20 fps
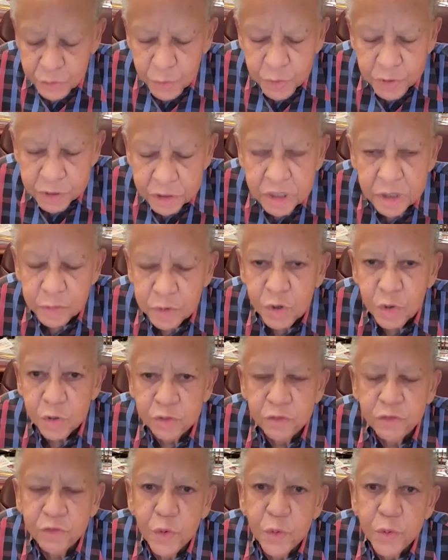want to keep
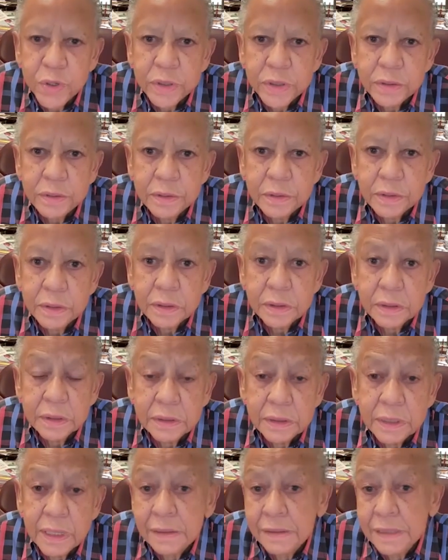going forward.
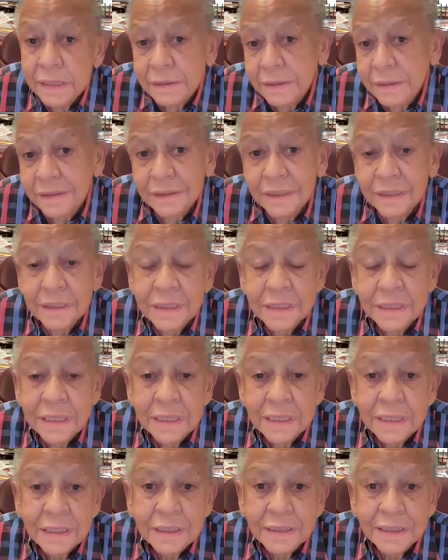And
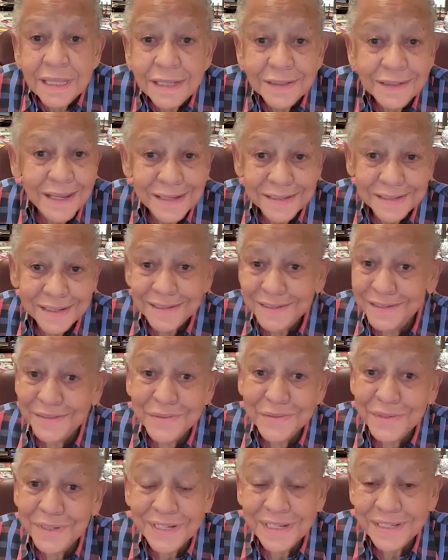that's
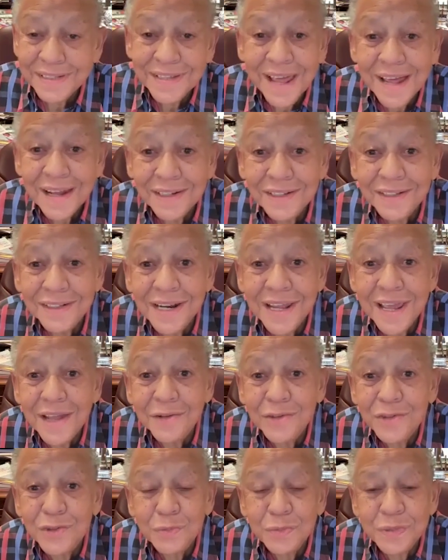really, it's not a good
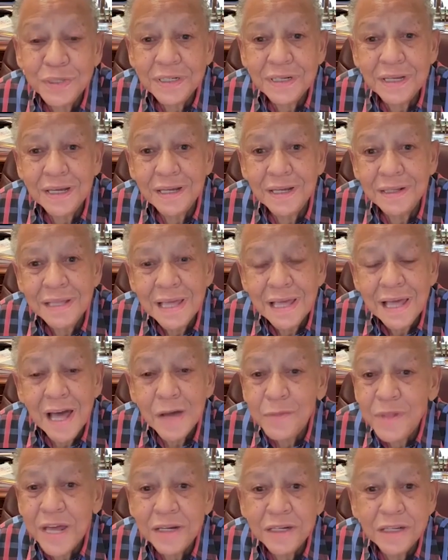answer, but I'm
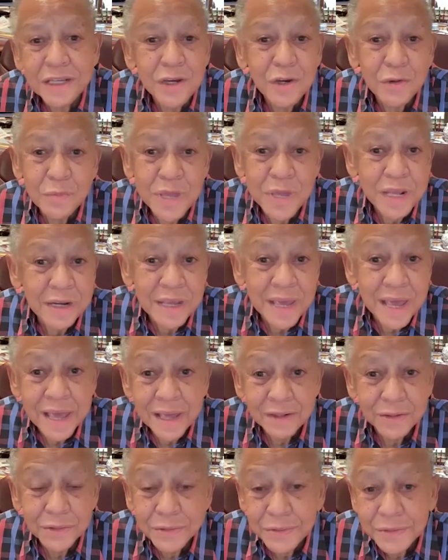not
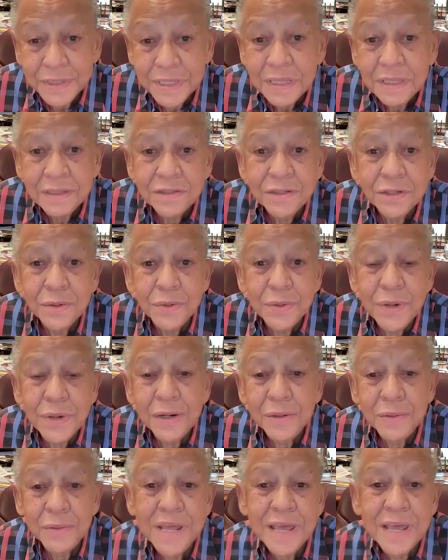egomaniacal. So I
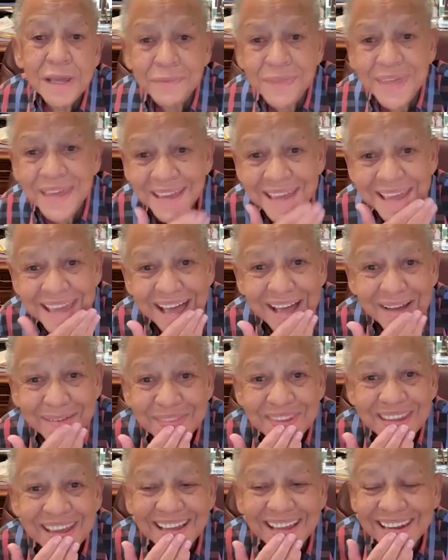don't have
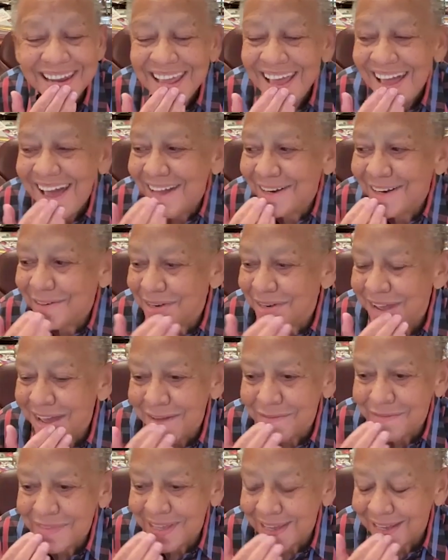
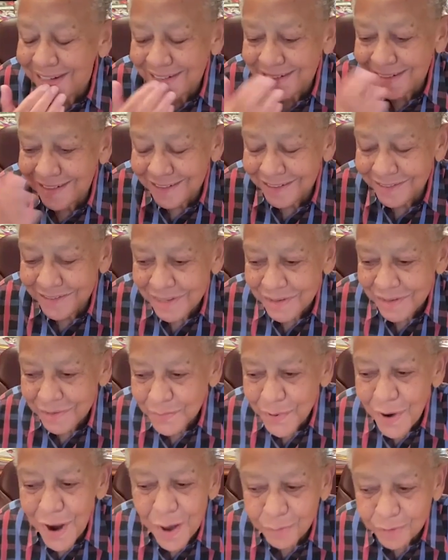that
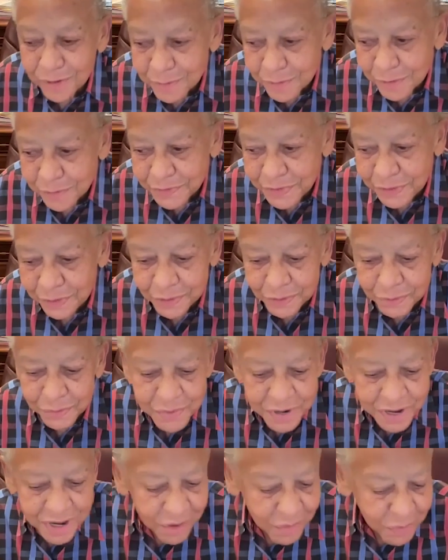problem of, you know,
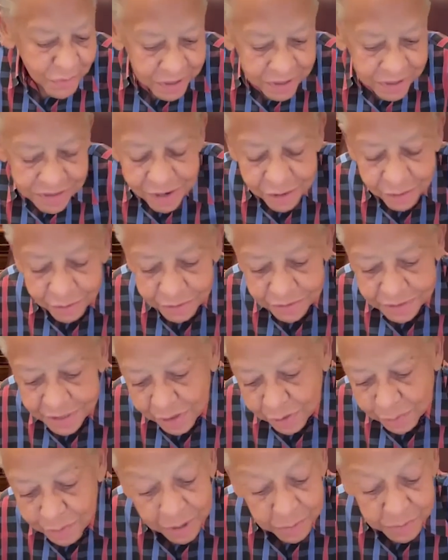well, what are they going to
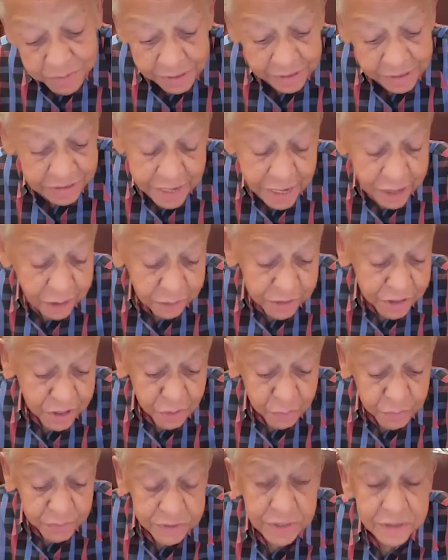think about me? Because I don't
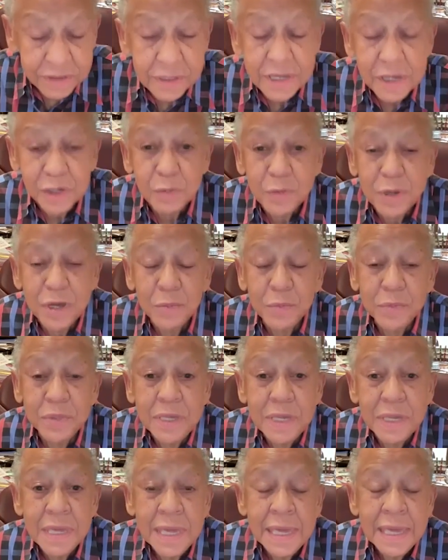care what they think about
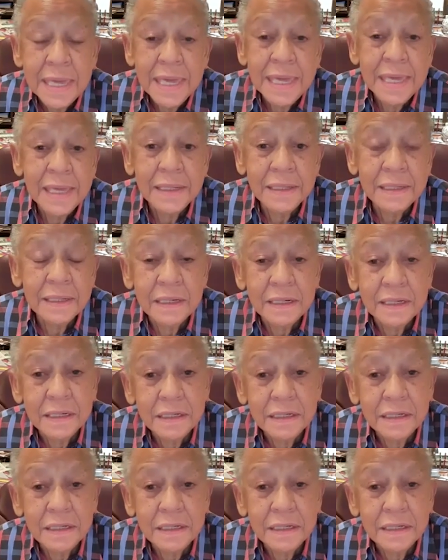me. And